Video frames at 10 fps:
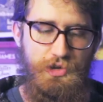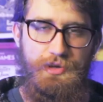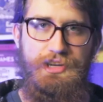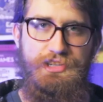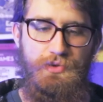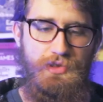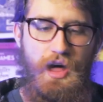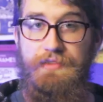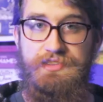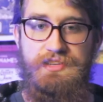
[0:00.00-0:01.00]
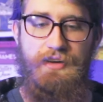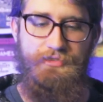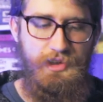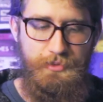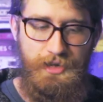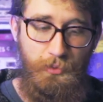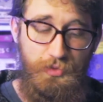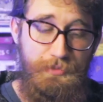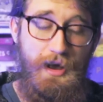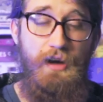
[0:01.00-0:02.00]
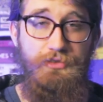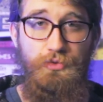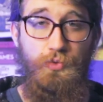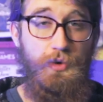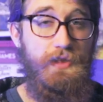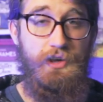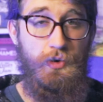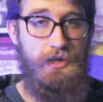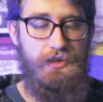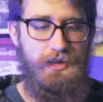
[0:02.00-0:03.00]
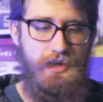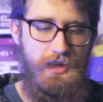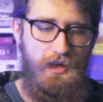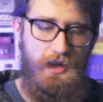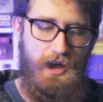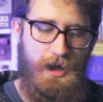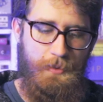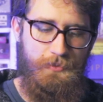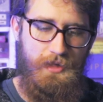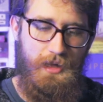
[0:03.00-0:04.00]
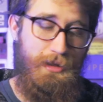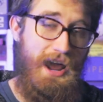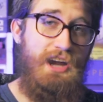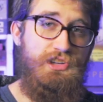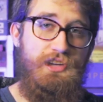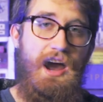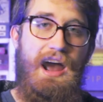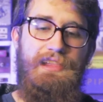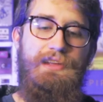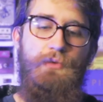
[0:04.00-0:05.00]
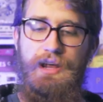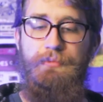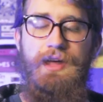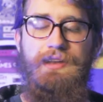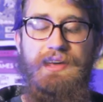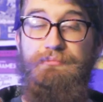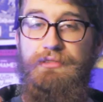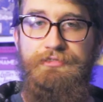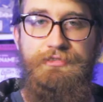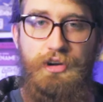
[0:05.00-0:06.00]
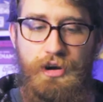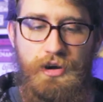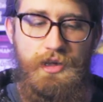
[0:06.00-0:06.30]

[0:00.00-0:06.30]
got to do a lot of stuff and you become really powerful really quickly. But I actually highly recommend and prefer